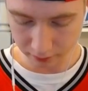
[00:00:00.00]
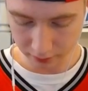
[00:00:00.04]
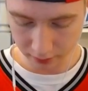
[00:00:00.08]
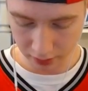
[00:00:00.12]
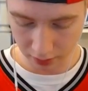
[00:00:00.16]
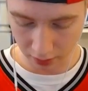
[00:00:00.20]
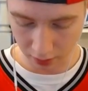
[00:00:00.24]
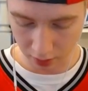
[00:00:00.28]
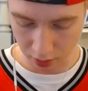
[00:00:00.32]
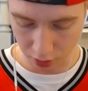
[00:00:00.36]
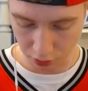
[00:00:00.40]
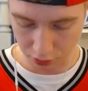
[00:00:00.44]

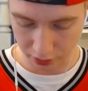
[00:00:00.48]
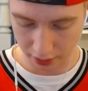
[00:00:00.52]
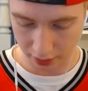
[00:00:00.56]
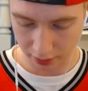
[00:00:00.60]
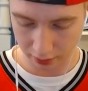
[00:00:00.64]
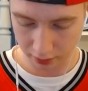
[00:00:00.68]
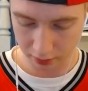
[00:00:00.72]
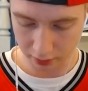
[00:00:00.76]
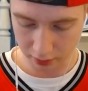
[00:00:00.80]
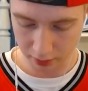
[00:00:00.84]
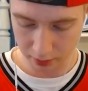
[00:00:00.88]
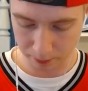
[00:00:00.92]
Okay,
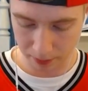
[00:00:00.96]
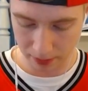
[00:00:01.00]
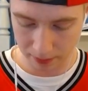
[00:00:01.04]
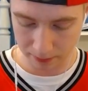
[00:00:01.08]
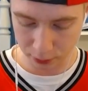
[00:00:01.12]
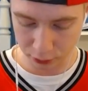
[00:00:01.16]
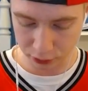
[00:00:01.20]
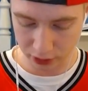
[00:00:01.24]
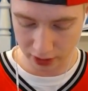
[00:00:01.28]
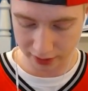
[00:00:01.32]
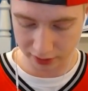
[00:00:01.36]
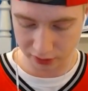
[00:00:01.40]

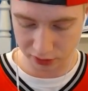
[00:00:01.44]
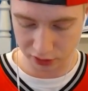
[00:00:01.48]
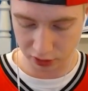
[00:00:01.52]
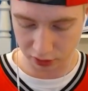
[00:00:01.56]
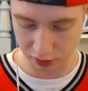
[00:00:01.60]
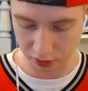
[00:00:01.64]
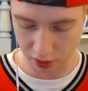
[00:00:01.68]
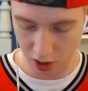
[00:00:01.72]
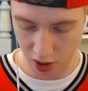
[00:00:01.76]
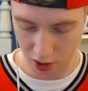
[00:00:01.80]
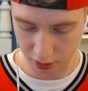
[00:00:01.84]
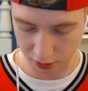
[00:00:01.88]
Baby Dragon's going
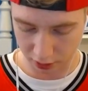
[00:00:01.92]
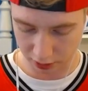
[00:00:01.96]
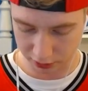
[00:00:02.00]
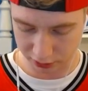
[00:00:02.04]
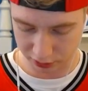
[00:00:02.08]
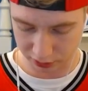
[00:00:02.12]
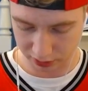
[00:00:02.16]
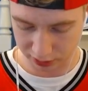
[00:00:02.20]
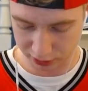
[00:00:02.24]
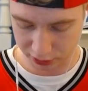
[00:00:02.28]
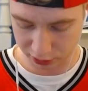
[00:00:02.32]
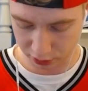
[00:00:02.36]
to lock on,
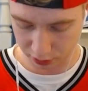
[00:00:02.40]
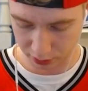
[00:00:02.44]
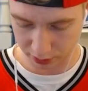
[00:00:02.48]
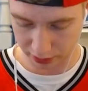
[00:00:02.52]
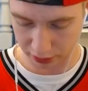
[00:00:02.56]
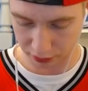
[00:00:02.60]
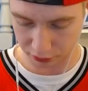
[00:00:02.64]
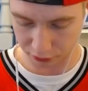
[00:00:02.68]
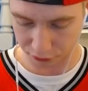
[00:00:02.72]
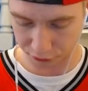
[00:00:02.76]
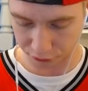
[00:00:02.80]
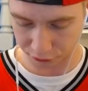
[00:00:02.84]
so let's go
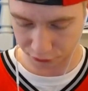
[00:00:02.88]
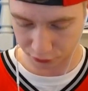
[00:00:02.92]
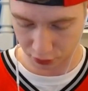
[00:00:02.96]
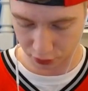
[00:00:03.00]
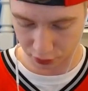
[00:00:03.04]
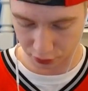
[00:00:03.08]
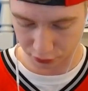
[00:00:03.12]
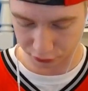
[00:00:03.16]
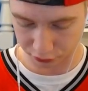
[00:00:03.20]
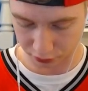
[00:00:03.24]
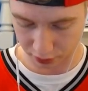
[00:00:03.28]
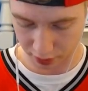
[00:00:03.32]

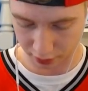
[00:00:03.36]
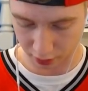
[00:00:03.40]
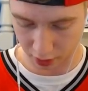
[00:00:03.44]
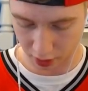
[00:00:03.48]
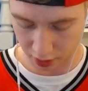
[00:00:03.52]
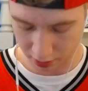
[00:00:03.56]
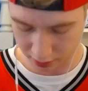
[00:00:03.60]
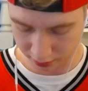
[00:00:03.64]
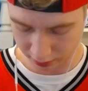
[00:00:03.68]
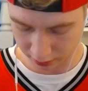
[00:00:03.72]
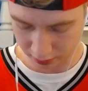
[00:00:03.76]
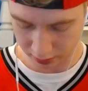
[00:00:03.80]
Inferno
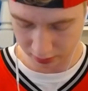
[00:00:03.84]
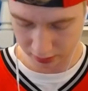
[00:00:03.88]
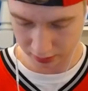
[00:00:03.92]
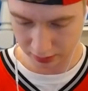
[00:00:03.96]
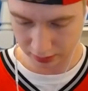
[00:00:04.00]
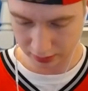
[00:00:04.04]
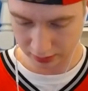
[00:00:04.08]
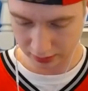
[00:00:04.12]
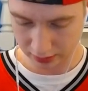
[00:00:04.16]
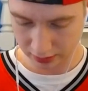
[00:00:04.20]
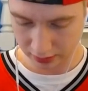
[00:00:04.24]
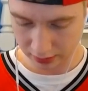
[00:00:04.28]
Dragon.
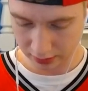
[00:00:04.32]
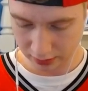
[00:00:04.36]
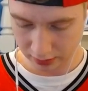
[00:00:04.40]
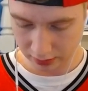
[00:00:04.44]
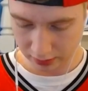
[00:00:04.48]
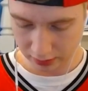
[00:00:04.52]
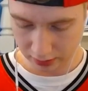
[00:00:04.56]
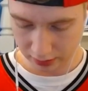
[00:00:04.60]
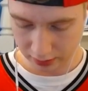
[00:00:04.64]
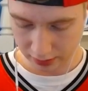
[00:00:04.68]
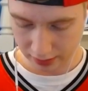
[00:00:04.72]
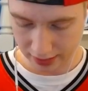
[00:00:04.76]

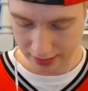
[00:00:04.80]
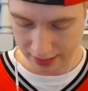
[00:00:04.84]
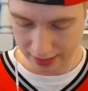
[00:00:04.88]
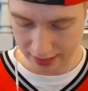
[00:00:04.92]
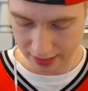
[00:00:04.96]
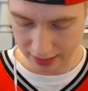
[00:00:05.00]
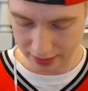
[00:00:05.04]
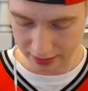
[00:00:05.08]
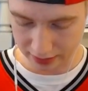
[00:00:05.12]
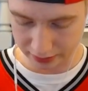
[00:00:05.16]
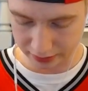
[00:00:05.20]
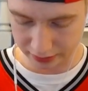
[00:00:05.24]

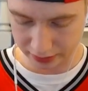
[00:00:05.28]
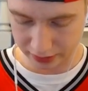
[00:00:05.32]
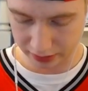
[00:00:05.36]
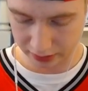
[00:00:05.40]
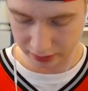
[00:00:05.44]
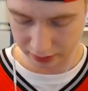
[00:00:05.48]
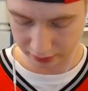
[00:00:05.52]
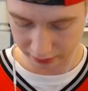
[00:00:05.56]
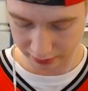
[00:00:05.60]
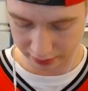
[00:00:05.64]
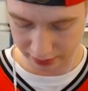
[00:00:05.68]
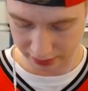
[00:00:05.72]
And
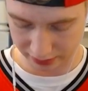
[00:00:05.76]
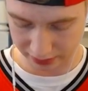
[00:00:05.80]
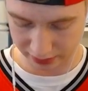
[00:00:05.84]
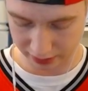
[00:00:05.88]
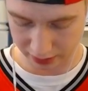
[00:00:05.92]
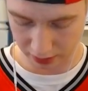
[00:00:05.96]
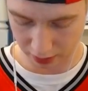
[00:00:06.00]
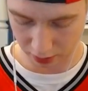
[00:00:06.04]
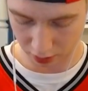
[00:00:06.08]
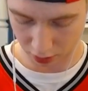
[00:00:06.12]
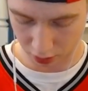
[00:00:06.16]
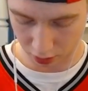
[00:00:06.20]
this
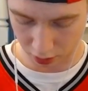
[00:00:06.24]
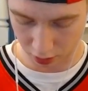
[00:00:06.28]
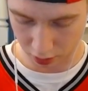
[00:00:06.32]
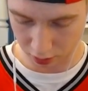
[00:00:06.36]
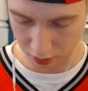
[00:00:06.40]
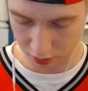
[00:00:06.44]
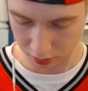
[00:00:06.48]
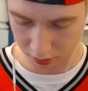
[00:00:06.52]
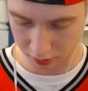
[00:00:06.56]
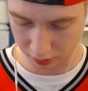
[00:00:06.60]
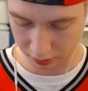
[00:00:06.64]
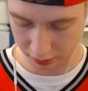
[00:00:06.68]
here.
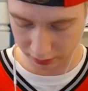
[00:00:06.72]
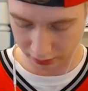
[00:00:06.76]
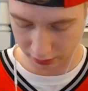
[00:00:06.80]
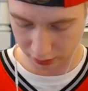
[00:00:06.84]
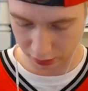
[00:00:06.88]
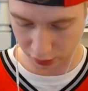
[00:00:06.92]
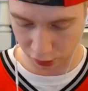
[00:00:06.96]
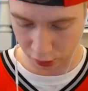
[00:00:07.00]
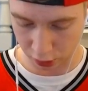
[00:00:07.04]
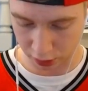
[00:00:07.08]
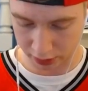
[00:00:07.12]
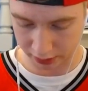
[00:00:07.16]
Holy,
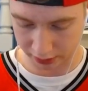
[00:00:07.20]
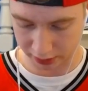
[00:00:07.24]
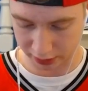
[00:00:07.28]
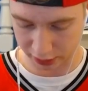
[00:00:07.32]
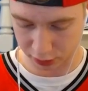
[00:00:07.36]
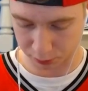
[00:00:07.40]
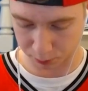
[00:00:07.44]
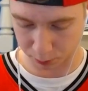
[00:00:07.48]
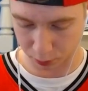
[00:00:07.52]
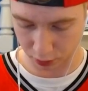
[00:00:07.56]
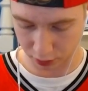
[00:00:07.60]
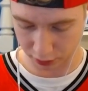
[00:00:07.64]
look at
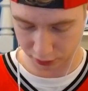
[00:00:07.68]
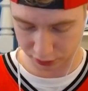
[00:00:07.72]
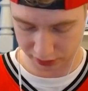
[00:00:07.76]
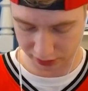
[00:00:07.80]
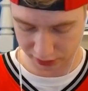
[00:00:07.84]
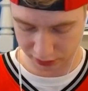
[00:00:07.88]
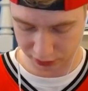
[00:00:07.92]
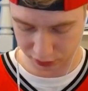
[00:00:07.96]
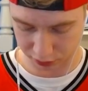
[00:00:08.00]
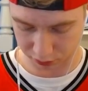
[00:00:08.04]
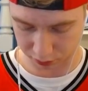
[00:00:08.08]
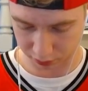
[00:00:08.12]
this push.
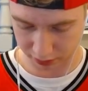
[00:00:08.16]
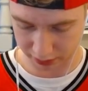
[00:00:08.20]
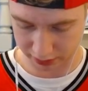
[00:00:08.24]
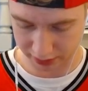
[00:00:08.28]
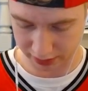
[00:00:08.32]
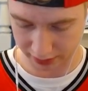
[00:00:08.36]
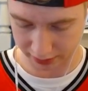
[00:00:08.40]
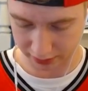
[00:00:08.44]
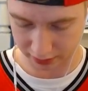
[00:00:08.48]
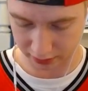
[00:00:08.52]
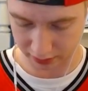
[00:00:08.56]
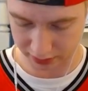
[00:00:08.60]
This is
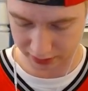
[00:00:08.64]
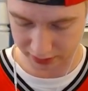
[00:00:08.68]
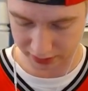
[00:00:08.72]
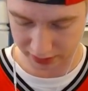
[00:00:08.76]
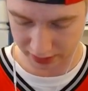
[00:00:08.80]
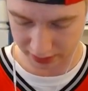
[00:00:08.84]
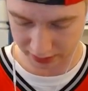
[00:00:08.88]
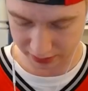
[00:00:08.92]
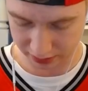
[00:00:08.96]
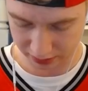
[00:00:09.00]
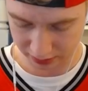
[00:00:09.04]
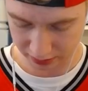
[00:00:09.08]

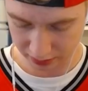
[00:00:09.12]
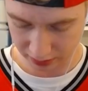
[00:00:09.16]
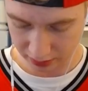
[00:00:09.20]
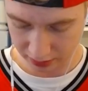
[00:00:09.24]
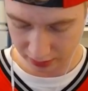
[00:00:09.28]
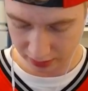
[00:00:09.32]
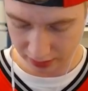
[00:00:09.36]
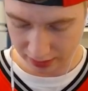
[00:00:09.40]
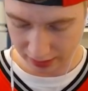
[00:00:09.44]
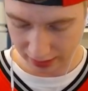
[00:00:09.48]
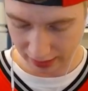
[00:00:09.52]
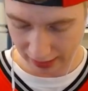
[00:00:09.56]
ridiculousness.
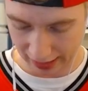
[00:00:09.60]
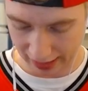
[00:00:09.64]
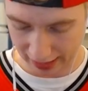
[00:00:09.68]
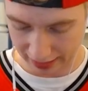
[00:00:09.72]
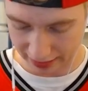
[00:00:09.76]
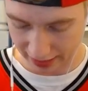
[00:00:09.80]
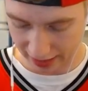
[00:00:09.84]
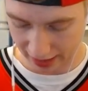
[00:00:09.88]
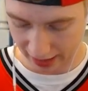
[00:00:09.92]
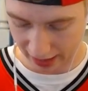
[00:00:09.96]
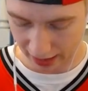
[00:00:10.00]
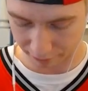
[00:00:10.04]
And
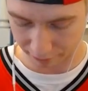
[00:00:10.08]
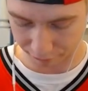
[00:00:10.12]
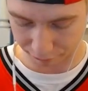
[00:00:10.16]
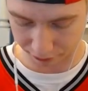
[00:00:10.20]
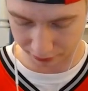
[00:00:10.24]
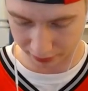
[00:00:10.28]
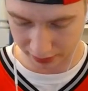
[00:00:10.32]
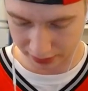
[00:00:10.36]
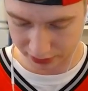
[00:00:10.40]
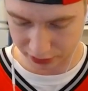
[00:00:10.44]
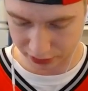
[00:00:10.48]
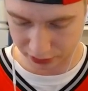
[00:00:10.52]
a half.
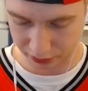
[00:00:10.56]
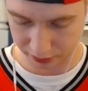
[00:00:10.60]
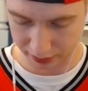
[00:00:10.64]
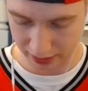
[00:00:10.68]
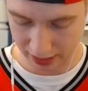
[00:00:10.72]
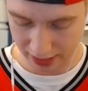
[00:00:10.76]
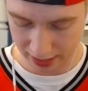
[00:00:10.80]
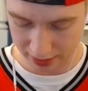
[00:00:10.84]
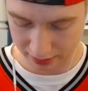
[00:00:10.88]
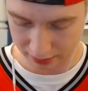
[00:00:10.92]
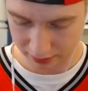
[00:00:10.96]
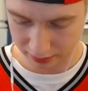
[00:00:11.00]
Let's do
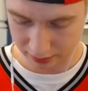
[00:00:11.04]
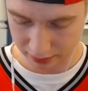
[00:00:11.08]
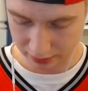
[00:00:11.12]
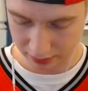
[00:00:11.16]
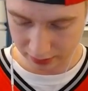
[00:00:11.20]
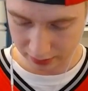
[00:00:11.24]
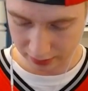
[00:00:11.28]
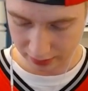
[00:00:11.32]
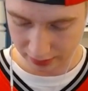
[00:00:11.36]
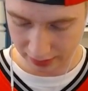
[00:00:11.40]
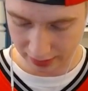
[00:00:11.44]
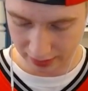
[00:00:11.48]
that.
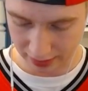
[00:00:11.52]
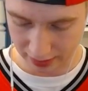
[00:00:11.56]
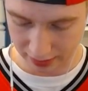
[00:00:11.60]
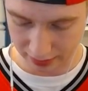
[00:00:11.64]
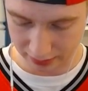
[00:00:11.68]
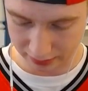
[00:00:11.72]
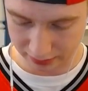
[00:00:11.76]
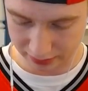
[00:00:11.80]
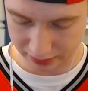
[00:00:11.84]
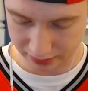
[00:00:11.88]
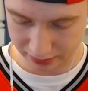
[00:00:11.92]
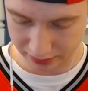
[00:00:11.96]

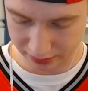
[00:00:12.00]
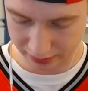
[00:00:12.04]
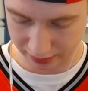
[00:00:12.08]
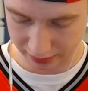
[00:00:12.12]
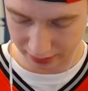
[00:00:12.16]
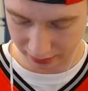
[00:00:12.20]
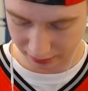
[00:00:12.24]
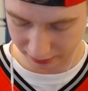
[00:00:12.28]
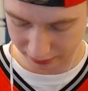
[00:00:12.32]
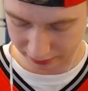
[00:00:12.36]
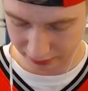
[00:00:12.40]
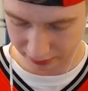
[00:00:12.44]
And
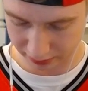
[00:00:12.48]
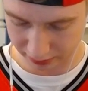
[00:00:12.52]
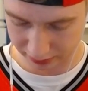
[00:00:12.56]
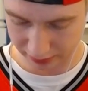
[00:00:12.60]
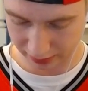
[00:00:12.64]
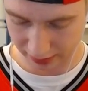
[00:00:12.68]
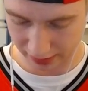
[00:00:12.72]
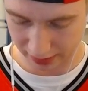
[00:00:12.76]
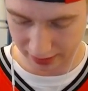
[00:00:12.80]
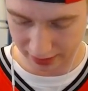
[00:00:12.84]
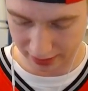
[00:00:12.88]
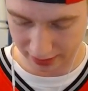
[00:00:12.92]
Skeletons.
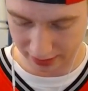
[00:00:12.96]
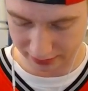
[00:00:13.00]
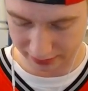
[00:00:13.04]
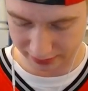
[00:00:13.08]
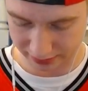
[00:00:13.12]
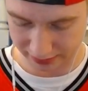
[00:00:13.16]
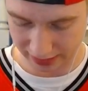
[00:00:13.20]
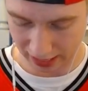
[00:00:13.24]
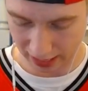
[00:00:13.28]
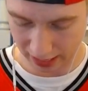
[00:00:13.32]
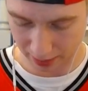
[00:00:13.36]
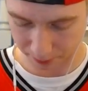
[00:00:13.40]
And
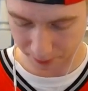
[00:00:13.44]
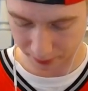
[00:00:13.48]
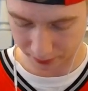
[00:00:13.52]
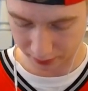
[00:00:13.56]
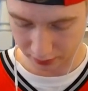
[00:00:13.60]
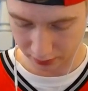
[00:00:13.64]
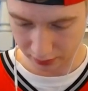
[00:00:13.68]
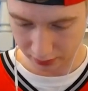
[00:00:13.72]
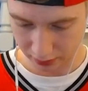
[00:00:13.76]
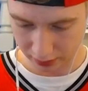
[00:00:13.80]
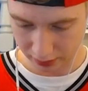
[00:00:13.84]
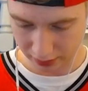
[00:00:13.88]
zap.
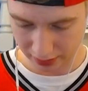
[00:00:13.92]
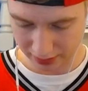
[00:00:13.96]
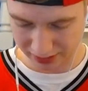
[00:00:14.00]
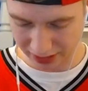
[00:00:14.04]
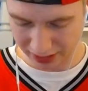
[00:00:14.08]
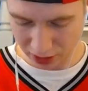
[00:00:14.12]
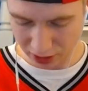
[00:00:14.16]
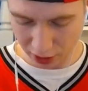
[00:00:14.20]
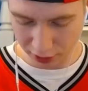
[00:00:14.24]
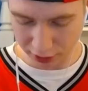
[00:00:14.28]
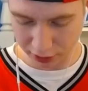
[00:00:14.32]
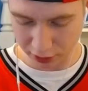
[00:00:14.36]
Is
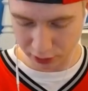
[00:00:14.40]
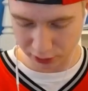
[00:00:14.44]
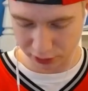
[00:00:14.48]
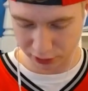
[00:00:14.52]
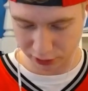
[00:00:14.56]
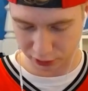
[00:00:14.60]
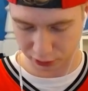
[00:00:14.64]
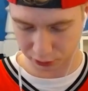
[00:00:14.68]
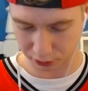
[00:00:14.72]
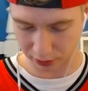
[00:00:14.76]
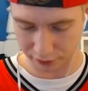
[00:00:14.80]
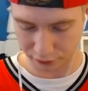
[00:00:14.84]
he not going to use
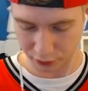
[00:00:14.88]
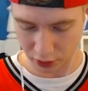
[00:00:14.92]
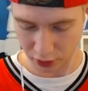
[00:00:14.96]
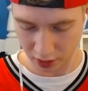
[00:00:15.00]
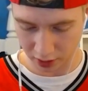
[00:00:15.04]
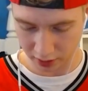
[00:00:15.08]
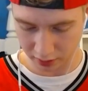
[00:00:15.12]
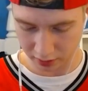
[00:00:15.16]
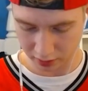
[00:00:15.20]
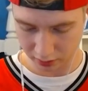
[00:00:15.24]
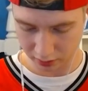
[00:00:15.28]
his Graveyard?